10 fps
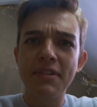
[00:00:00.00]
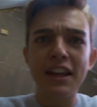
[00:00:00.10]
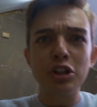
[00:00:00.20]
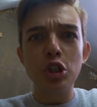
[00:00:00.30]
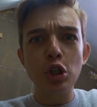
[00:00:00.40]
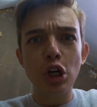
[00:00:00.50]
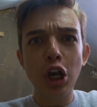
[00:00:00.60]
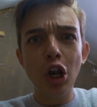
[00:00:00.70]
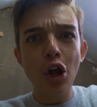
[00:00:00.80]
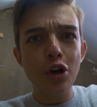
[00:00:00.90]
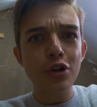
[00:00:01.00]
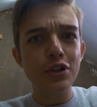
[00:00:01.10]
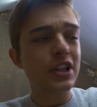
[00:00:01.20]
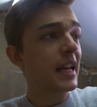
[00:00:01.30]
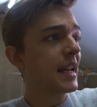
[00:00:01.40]
thing to
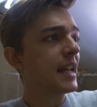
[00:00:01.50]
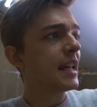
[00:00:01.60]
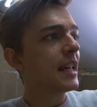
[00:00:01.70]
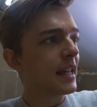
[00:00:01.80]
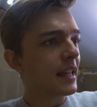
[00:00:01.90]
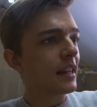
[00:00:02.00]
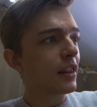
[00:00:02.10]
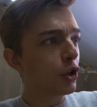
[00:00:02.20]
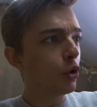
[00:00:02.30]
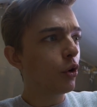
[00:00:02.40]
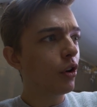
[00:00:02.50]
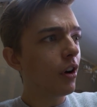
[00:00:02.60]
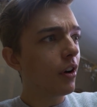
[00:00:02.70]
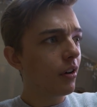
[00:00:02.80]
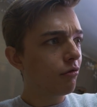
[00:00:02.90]
close the
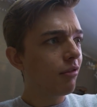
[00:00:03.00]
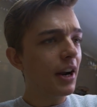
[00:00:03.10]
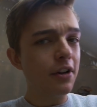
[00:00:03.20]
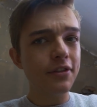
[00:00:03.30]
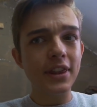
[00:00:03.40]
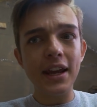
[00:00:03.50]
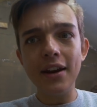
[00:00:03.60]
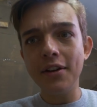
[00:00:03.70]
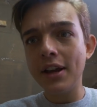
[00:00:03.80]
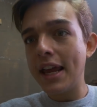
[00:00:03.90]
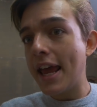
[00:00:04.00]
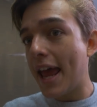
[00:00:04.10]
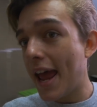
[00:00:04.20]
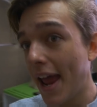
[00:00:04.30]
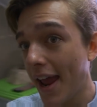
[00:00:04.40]
door right over there.
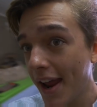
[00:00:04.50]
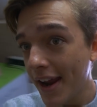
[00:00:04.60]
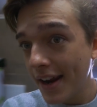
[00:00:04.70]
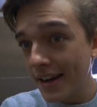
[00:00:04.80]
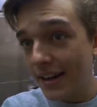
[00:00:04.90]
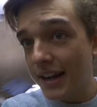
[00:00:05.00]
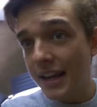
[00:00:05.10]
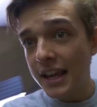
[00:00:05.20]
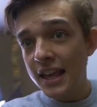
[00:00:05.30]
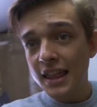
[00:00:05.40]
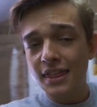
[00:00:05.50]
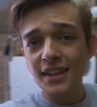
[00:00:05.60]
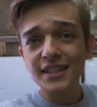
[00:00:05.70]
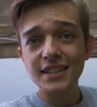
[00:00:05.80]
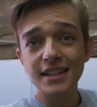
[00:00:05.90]
And
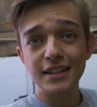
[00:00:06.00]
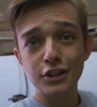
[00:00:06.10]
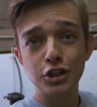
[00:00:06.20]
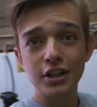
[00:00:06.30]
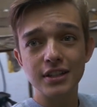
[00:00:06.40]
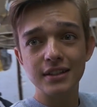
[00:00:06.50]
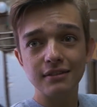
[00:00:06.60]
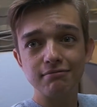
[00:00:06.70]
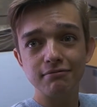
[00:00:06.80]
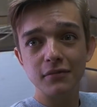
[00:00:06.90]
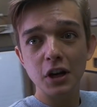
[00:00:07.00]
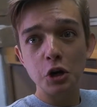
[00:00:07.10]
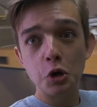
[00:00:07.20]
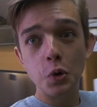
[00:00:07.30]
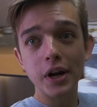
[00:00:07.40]
this is just a
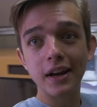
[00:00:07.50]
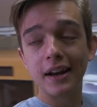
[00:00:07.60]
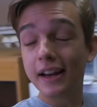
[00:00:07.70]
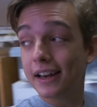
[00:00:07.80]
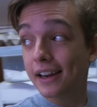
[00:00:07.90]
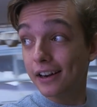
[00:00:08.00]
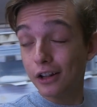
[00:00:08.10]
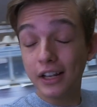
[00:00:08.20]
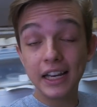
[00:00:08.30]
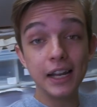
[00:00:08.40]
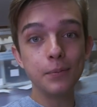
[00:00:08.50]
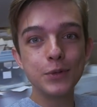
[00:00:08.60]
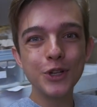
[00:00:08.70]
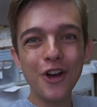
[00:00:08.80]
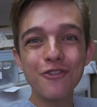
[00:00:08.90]
quick little
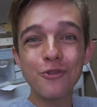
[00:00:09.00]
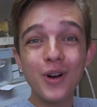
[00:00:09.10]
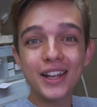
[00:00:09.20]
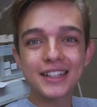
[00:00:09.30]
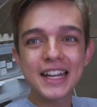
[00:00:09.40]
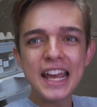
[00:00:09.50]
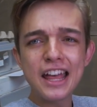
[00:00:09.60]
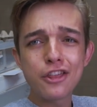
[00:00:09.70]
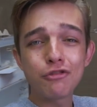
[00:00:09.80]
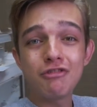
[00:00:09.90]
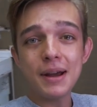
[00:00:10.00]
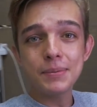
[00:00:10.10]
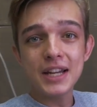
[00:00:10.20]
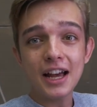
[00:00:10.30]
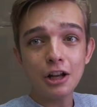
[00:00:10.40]
glimpse of what the
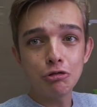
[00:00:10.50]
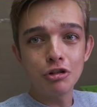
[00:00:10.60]
reptile